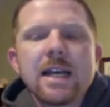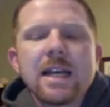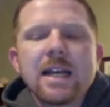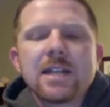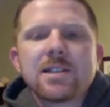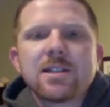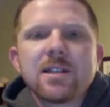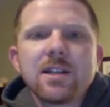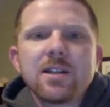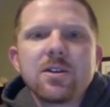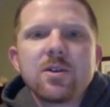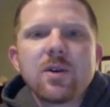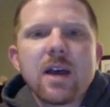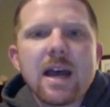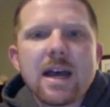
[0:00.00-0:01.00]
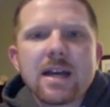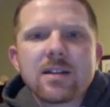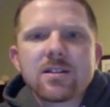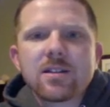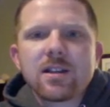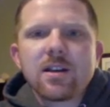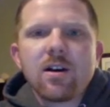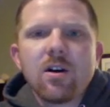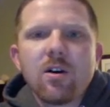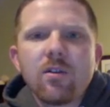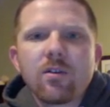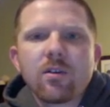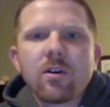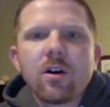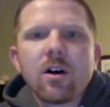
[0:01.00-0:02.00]
and see who has the
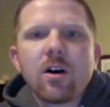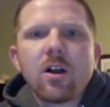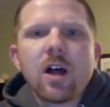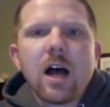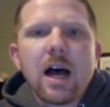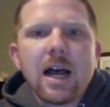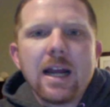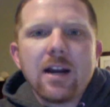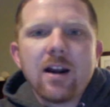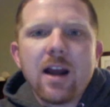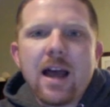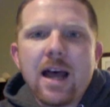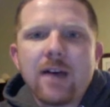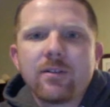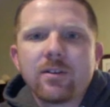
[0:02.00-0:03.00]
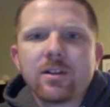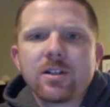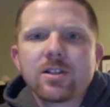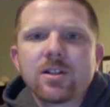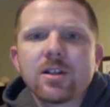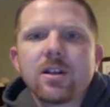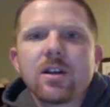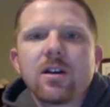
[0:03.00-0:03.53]
overall higher average